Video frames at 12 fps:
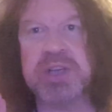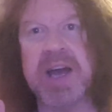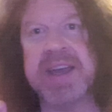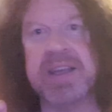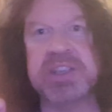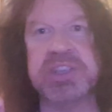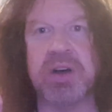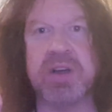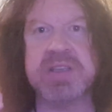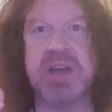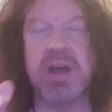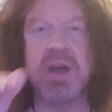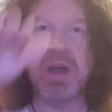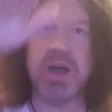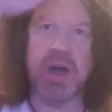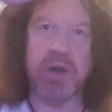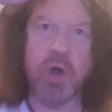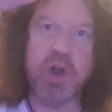tracking shot,
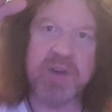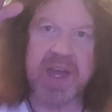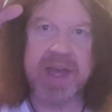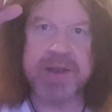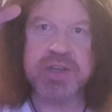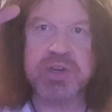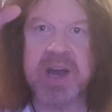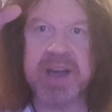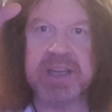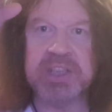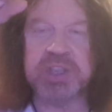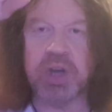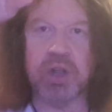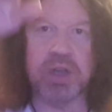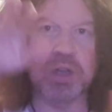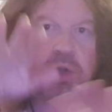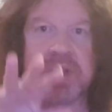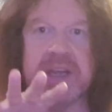an overhead tracking
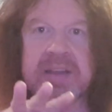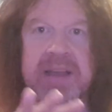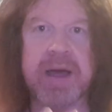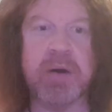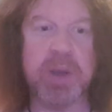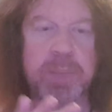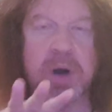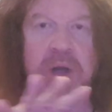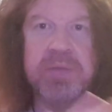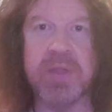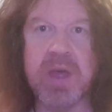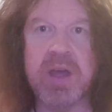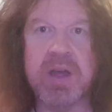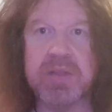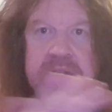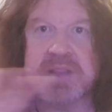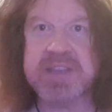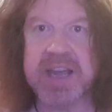shot, looking down upon
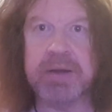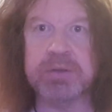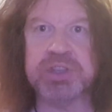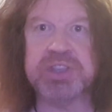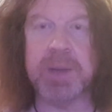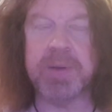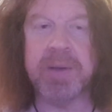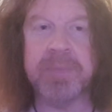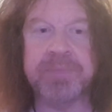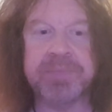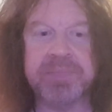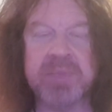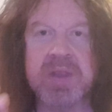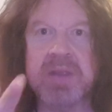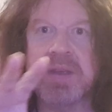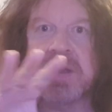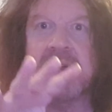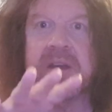the township
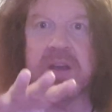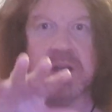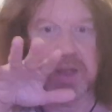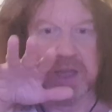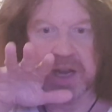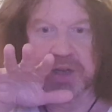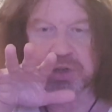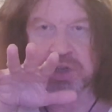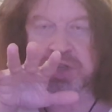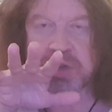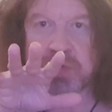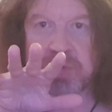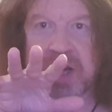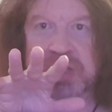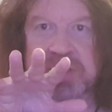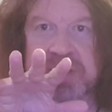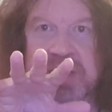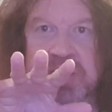and it just
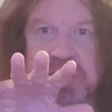gradually,